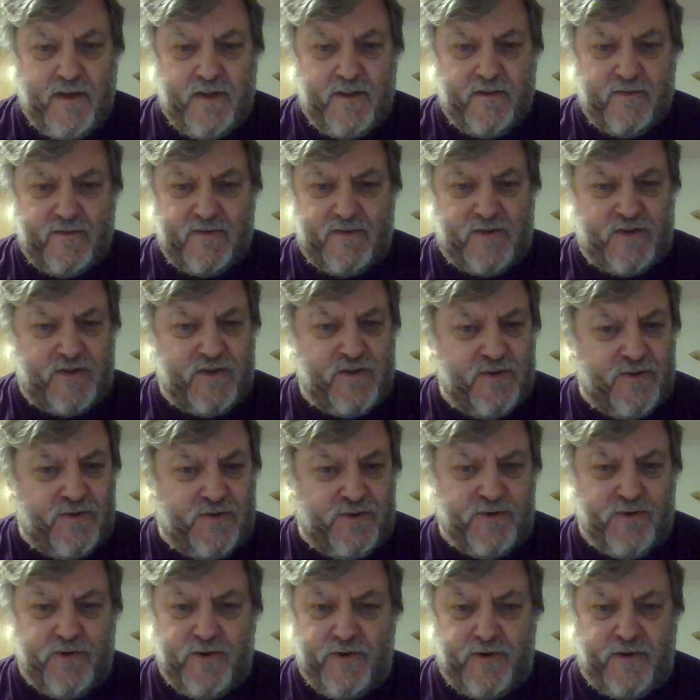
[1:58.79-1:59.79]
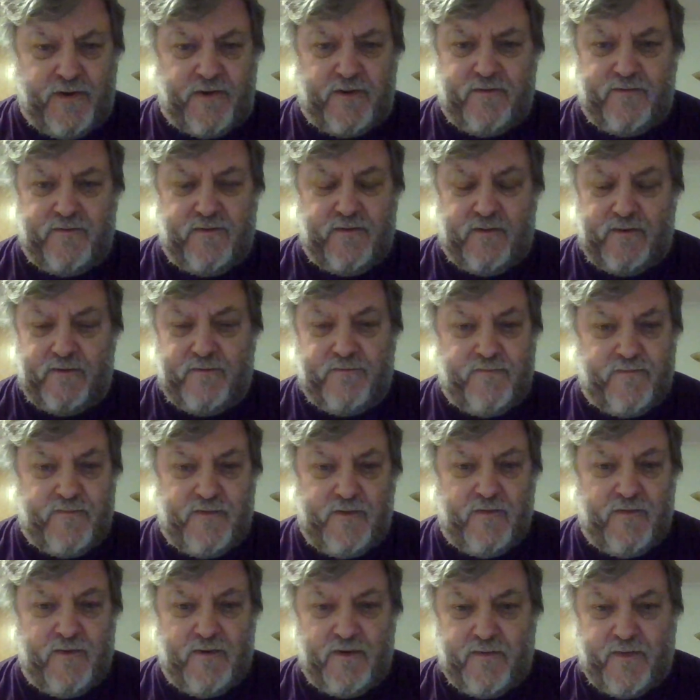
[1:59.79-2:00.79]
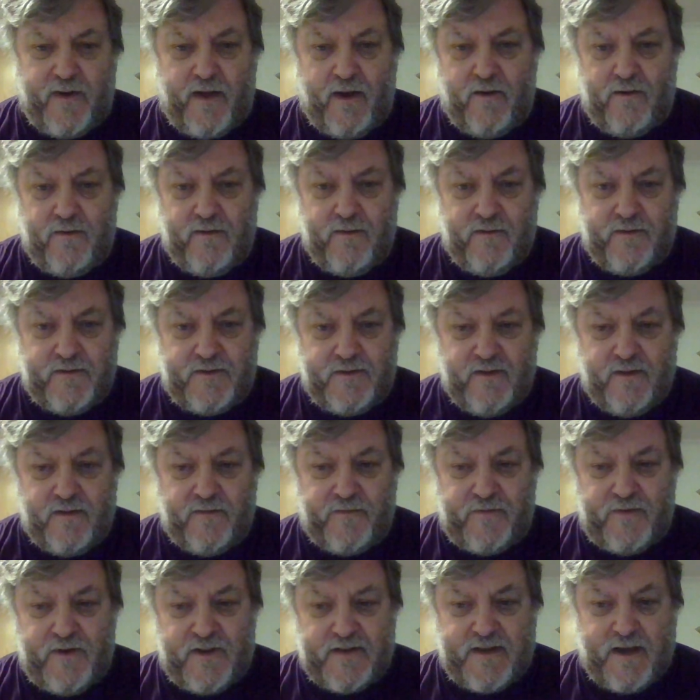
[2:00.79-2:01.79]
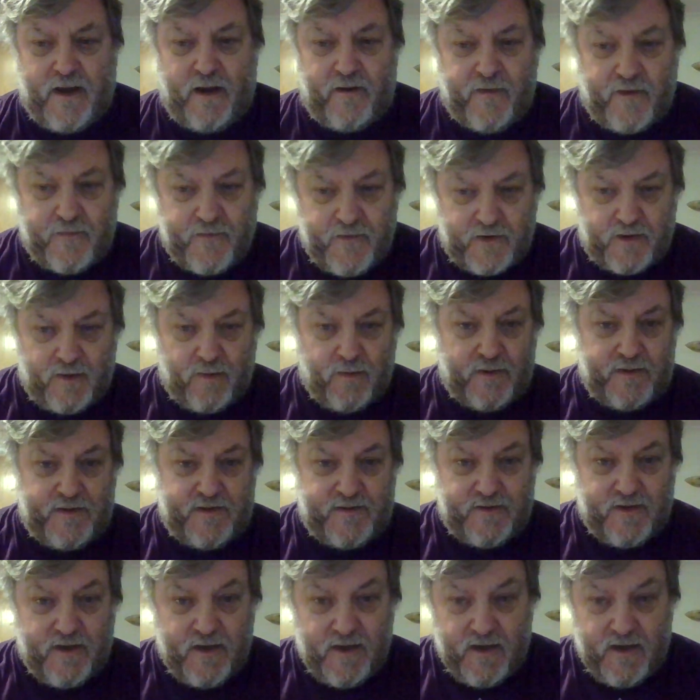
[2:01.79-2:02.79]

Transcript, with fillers: There's just a journey, you know, you've heard about the, the phrase out of Africa, where this,